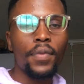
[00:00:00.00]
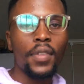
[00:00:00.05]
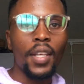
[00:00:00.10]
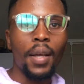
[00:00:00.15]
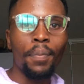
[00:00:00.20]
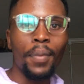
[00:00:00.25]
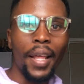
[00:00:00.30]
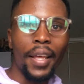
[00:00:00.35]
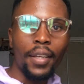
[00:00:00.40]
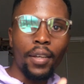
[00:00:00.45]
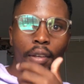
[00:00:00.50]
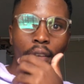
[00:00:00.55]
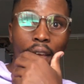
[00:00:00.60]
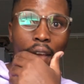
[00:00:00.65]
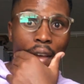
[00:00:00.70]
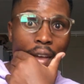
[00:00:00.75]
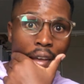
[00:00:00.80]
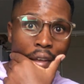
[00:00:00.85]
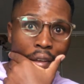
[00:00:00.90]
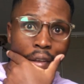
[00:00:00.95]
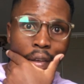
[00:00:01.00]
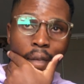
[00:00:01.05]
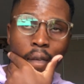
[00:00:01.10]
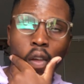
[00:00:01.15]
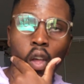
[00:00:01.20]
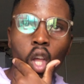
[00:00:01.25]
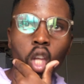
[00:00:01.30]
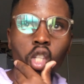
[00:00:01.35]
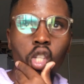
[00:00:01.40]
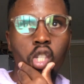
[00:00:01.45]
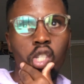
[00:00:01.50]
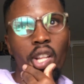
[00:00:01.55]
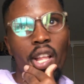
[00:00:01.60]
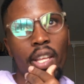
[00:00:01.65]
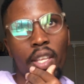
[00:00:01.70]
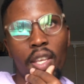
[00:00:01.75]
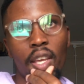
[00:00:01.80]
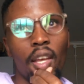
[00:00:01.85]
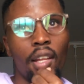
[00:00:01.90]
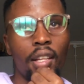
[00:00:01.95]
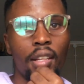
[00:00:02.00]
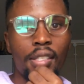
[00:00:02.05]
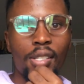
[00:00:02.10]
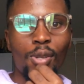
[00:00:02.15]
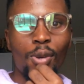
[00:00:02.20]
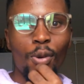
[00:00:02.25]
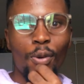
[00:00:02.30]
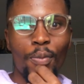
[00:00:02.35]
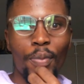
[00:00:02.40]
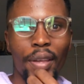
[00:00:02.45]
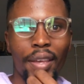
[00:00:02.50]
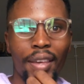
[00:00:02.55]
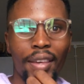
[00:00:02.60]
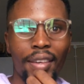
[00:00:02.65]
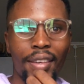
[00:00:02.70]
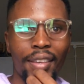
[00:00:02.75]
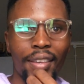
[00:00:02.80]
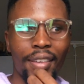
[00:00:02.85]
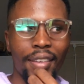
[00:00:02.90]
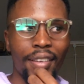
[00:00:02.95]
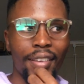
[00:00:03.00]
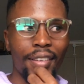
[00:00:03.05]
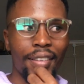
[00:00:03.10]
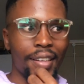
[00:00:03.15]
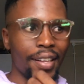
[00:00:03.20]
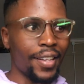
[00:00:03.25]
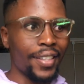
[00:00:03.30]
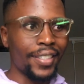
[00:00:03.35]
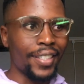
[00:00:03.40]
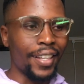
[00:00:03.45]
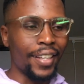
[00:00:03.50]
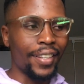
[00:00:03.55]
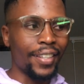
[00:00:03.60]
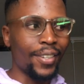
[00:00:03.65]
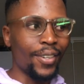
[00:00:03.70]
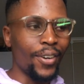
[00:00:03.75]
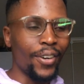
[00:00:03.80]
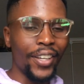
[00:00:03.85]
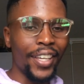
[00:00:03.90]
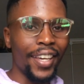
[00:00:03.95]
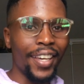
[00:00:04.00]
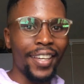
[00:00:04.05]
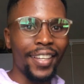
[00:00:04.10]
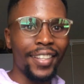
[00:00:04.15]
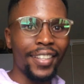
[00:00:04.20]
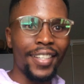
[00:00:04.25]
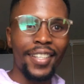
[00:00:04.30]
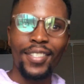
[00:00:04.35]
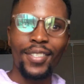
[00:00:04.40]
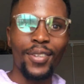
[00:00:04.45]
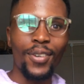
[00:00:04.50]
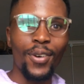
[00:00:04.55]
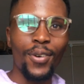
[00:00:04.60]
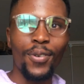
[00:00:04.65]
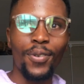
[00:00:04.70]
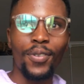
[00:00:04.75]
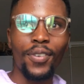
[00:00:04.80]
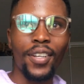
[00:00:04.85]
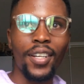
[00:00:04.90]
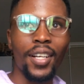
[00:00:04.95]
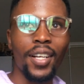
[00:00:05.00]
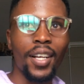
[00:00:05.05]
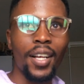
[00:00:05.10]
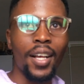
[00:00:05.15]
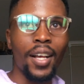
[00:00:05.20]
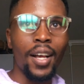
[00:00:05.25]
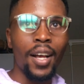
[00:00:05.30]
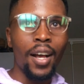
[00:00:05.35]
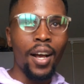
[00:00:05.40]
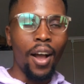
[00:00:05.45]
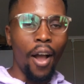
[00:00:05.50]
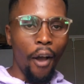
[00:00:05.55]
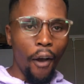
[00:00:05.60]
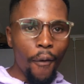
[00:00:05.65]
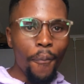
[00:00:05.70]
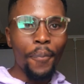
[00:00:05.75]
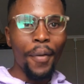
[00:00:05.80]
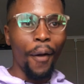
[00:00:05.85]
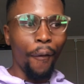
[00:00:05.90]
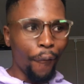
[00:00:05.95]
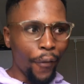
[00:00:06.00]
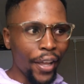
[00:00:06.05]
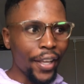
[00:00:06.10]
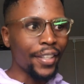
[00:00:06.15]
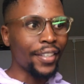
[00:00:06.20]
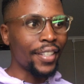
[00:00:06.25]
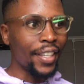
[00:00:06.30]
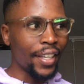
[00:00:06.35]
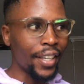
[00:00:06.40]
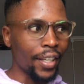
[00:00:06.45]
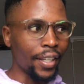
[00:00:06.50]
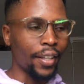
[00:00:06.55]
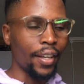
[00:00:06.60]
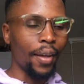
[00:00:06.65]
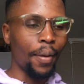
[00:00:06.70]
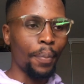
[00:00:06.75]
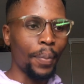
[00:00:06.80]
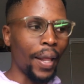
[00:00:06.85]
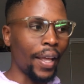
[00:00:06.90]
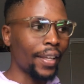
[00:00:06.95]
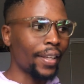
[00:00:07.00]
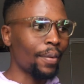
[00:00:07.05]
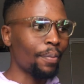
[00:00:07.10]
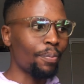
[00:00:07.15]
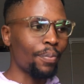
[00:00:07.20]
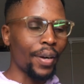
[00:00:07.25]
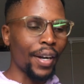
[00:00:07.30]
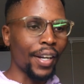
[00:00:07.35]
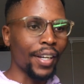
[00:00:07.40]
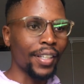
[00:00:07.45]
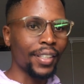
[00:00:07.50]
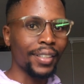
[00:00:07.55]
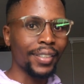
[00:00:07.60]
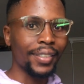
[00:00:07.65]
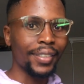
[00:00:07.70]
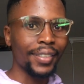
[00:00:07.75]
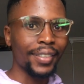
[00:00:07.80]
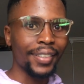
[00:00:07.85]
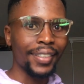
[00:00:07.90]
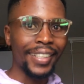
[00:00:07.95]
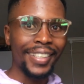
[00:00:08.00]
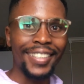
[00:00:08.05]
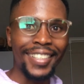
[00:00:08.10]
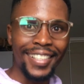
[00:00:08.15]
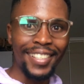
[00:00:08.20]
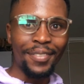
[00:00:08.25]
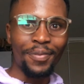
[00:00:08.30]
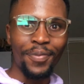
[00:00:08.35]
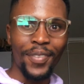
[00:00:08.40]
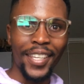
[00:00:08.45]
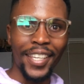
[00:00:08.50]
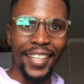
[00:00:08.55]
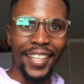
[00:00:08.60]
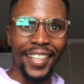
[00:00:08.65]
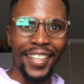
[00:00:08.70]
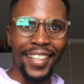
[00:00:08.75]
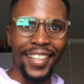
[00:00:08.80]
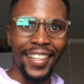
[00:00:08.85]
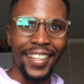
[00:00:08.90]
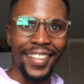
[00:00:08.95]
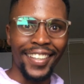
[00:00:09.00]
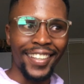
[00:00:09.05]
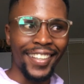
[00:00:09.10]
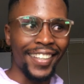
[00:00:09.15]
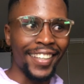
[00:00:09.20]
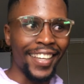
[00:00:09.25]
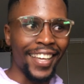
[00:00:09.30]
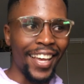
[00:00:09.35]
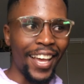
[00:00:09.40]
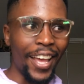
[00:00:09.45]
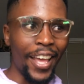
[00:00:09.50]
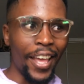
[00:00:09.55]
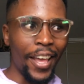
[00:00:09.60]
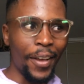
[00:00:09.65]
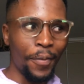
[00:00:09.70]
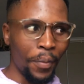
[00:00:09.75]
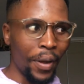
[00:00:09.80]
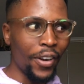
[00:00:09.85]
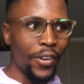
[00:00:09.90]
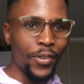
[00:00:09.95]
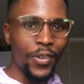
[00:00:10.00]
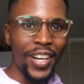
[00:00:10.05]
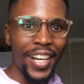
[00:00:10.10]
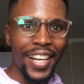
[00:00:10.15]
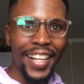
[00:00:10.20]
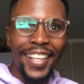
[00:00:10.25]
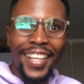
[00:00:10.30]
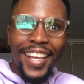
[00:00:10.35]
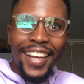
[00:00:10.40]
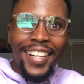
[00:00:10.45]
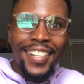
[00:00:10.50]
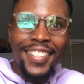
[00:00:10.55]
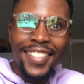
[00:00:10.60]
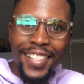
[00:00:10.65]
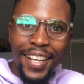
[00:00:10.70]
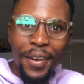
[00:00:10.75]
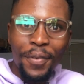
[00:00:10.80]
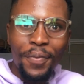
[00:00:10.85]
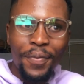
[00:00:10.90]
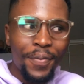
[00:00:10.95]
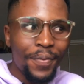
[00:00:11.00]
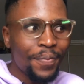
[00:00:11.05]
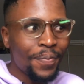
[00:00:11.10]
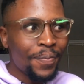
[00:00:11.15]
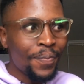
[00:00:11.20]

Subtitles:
I'm like, yeah? She's like, yeah, let's go back. I was like, okay, let's go. On my way there, I'm like, bruh, is this me? Am I really getting some?